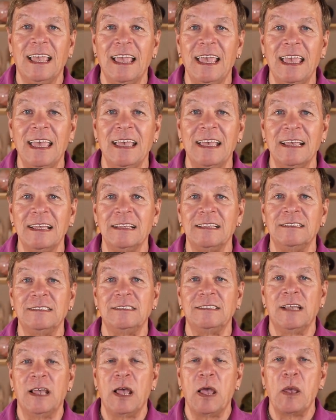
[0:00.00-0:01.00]

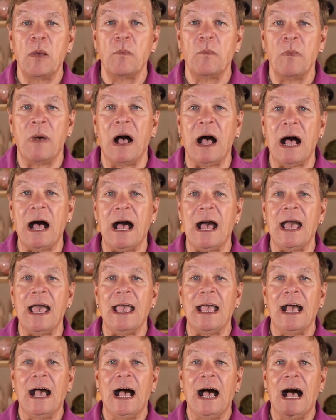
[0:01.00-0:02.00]
is
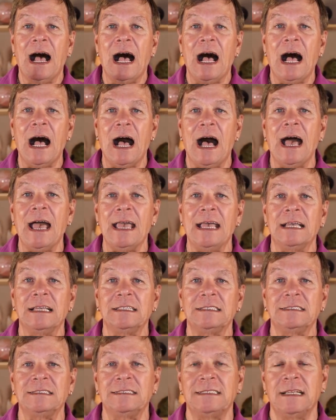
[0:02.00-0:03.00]
my
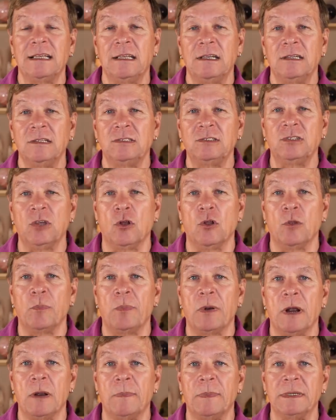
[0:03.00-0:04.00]
highest sole
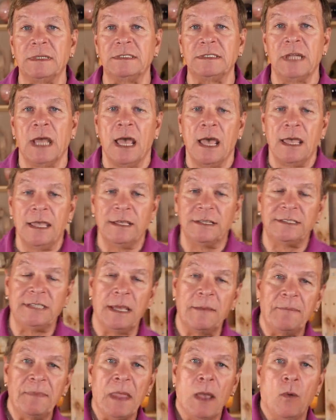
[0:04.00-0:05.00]
purpose. You
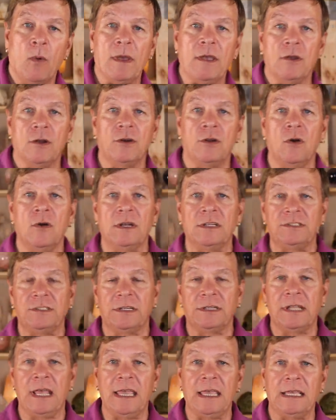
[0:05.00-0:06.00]
see, what you're doing is
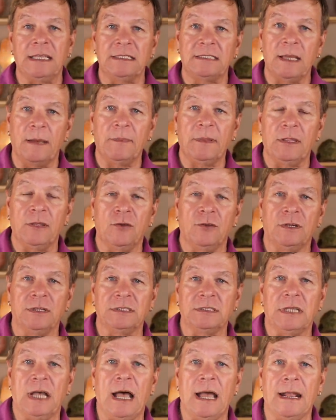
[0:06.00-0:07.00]
you're taking something you
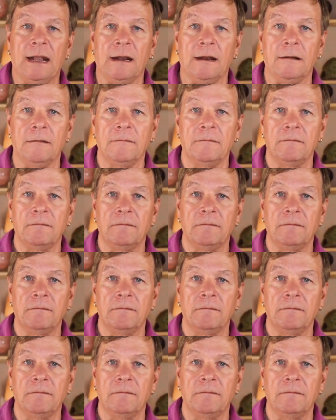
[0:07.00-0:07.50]
desire